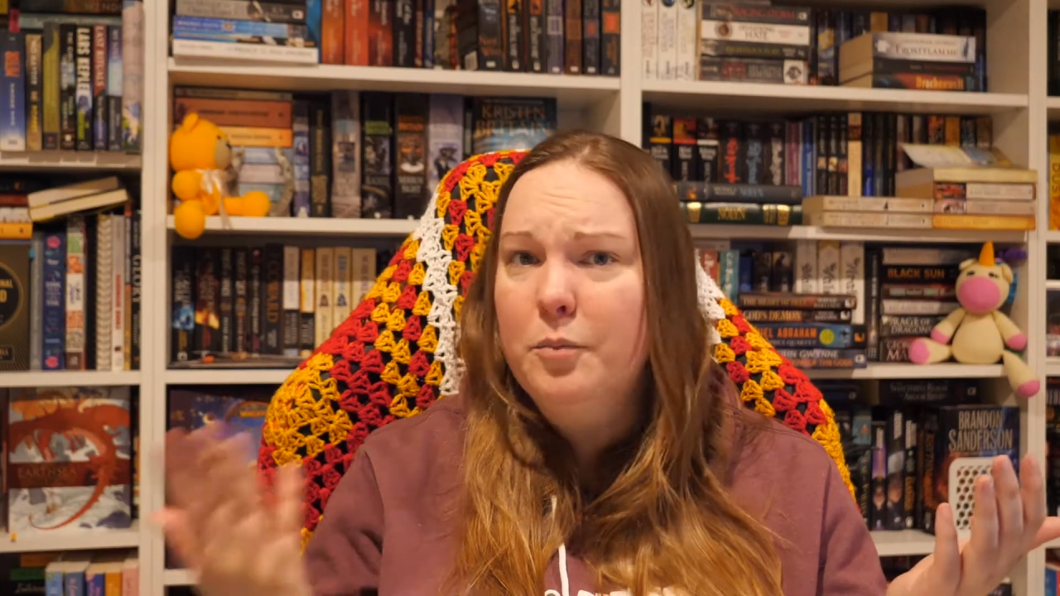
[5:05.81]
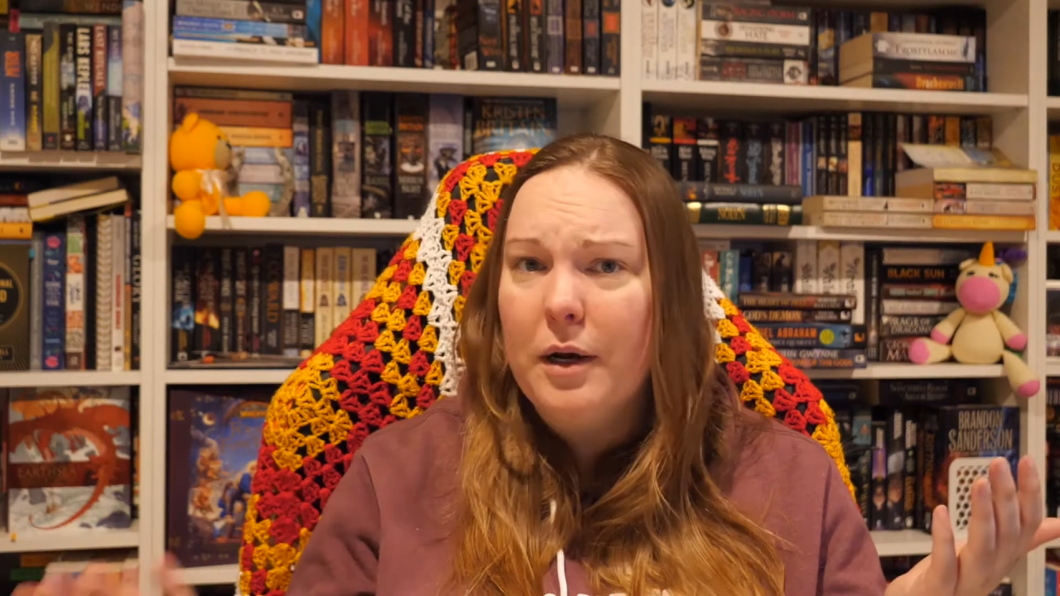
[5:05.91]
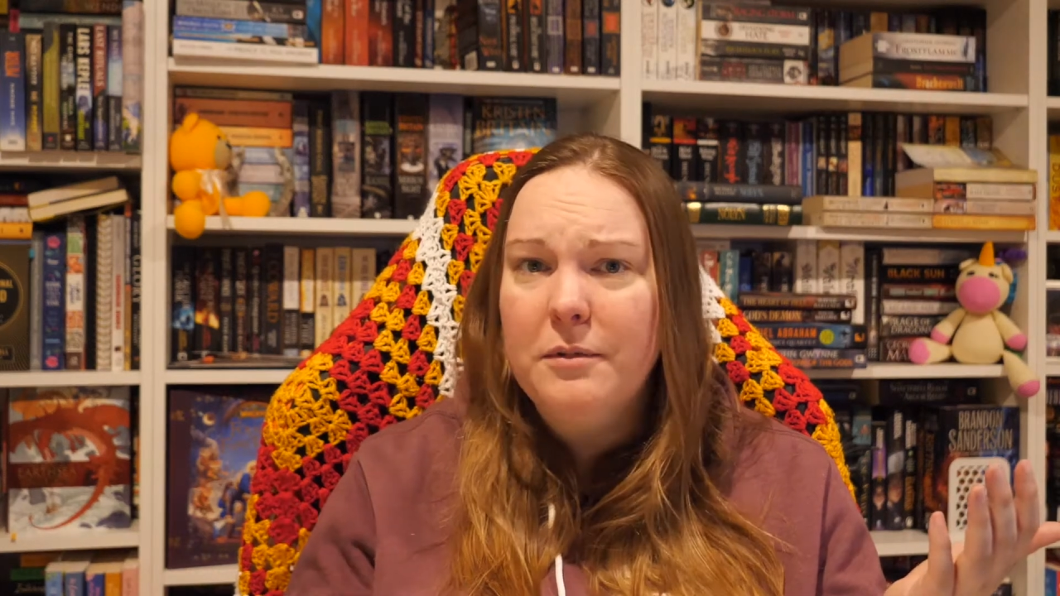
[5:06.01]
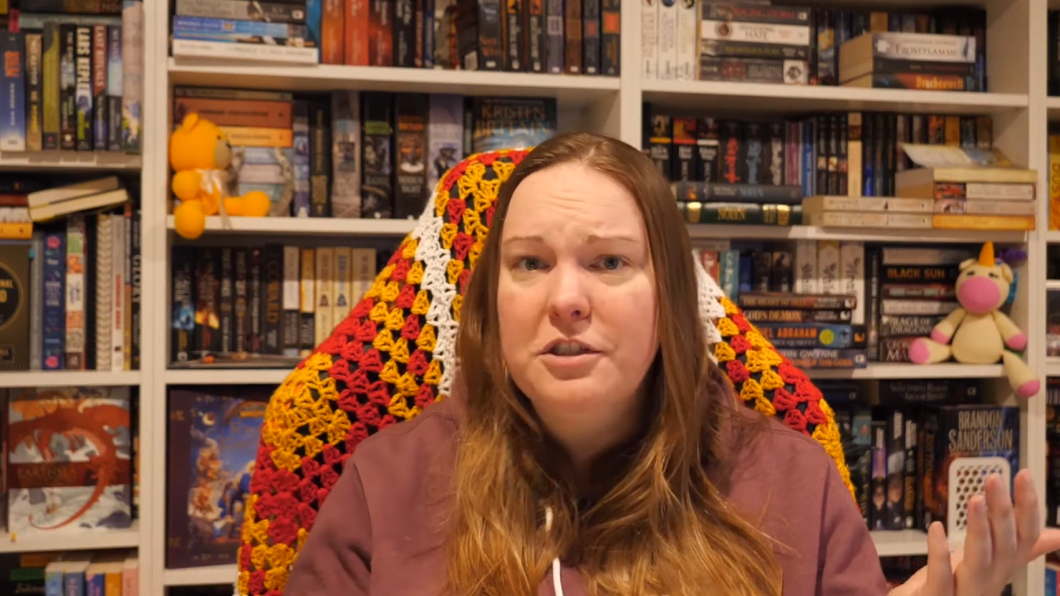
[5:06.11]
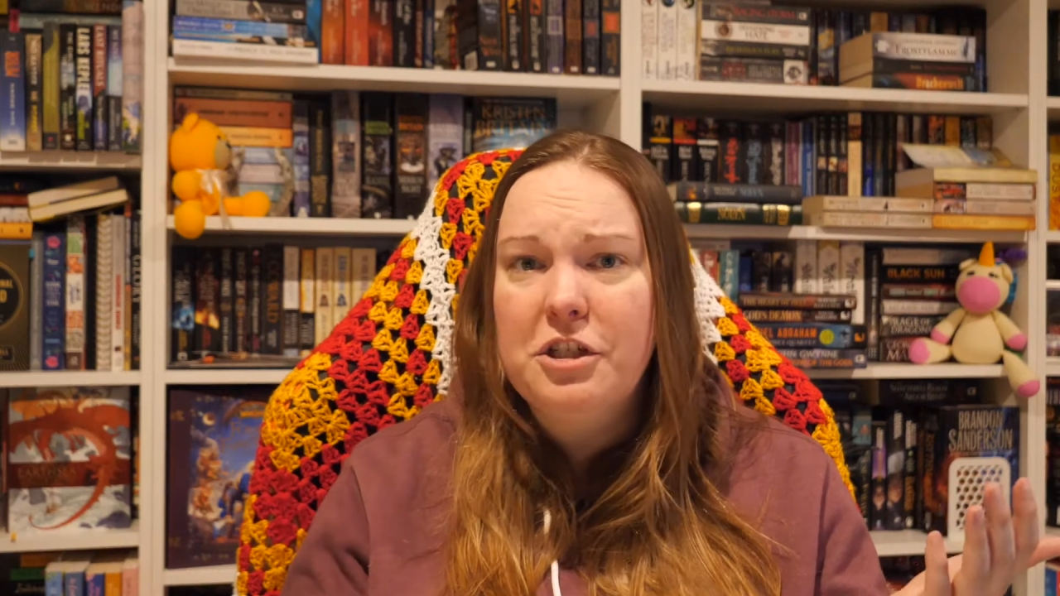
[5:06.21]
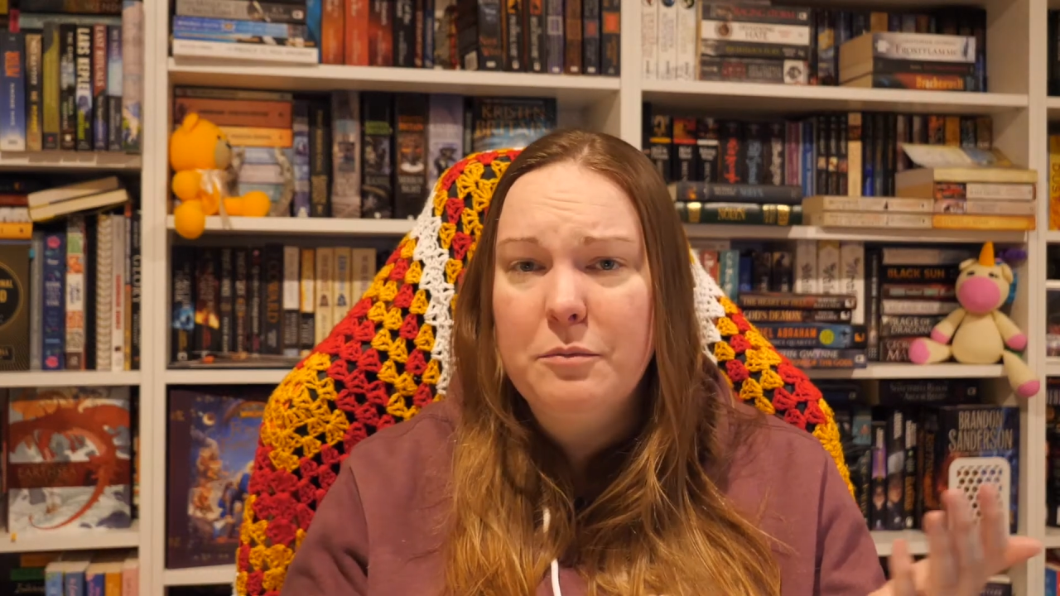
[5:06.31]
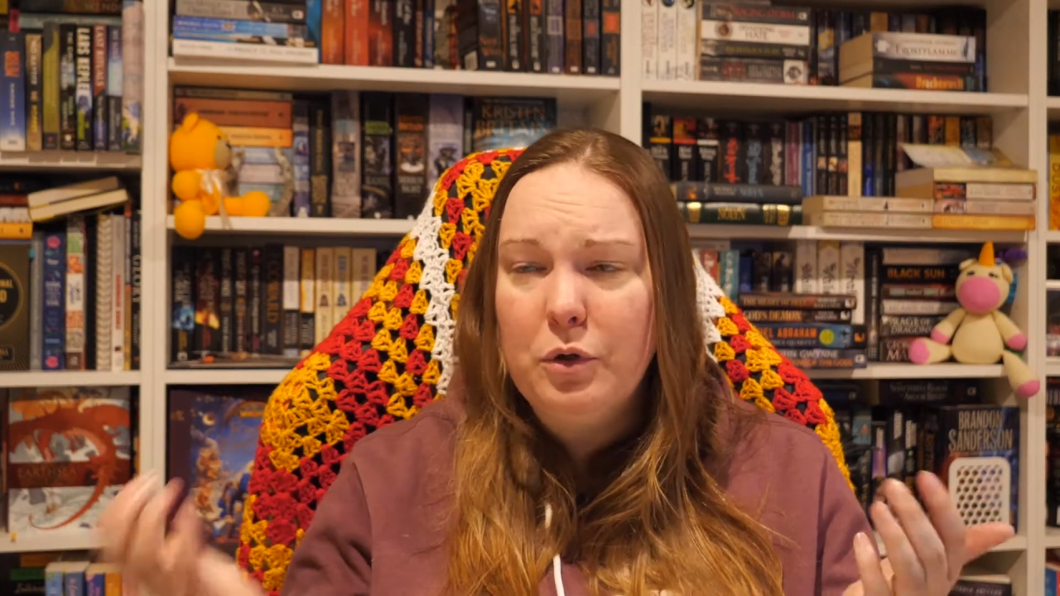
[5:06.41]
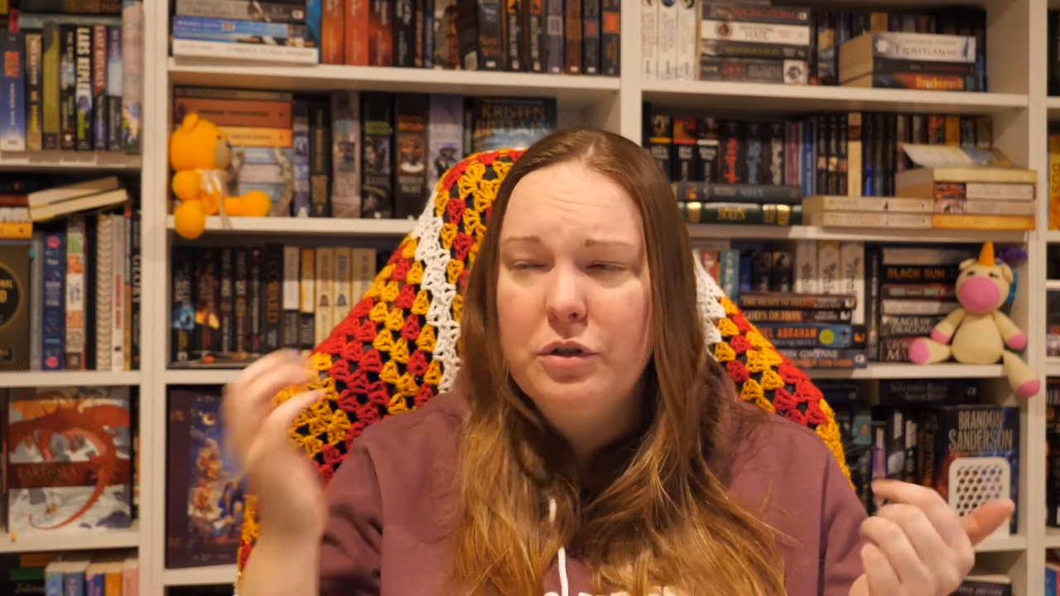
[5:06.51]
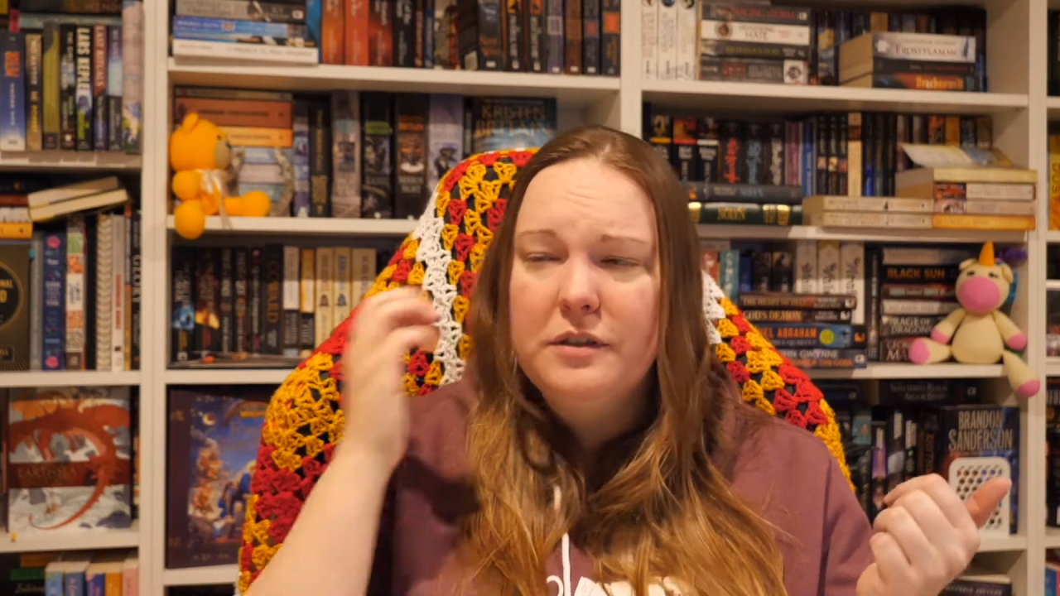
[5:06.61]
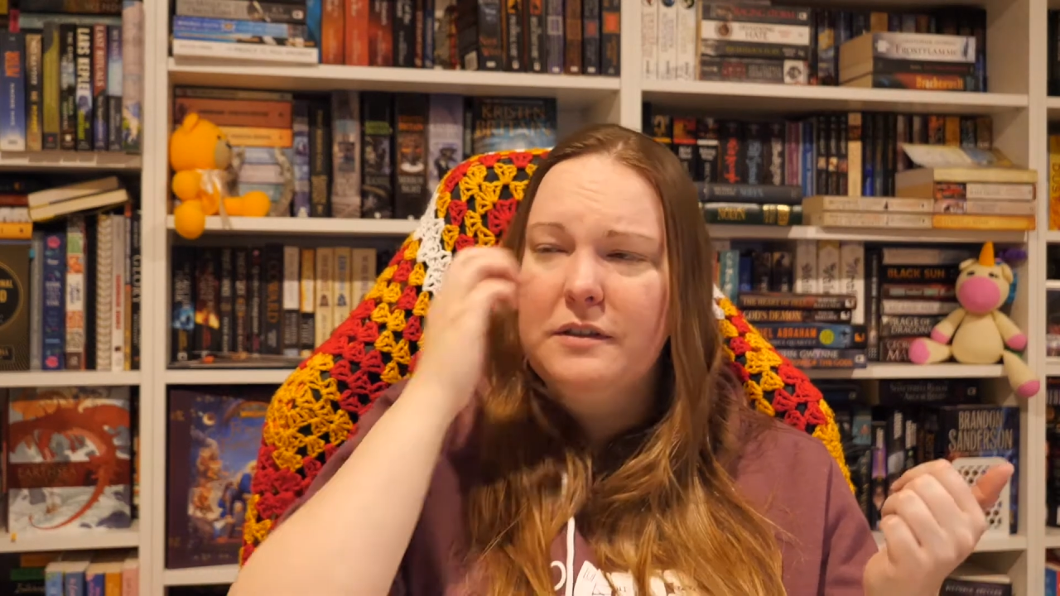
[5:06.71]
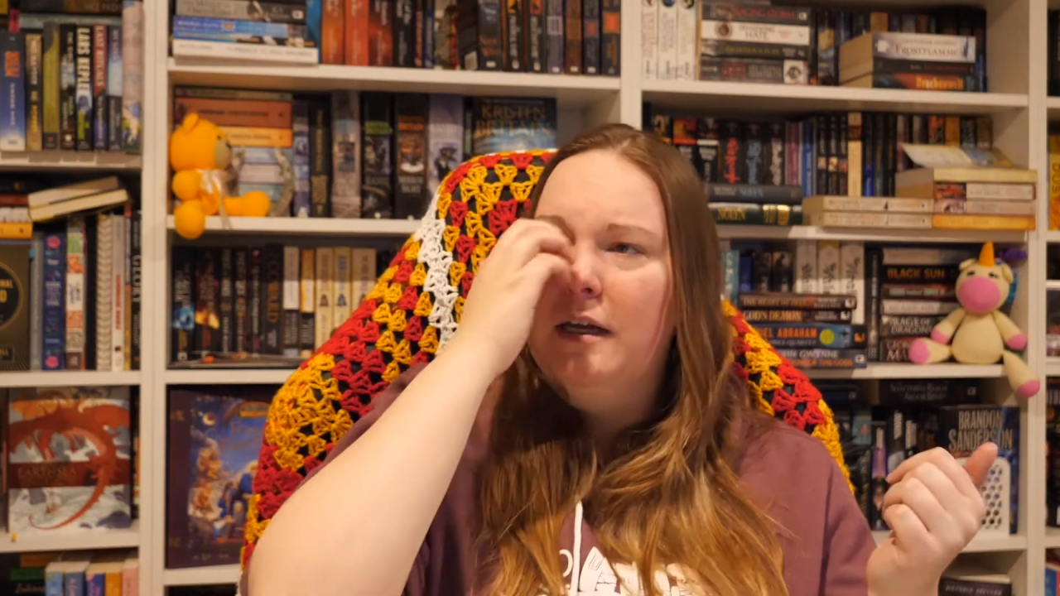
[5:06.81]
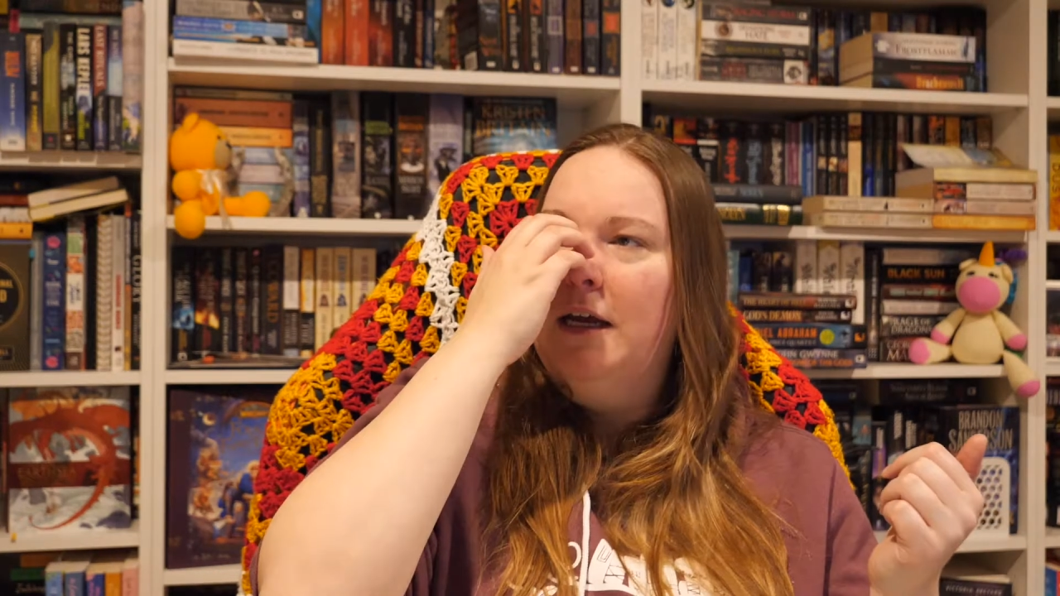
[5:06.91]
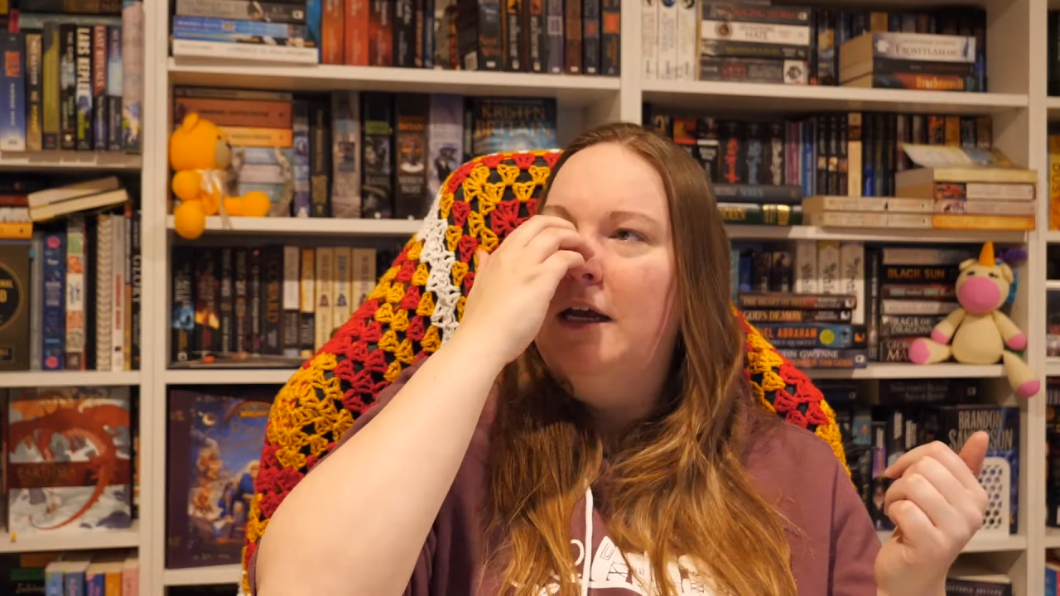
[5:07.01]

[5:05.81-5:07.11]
publishing books.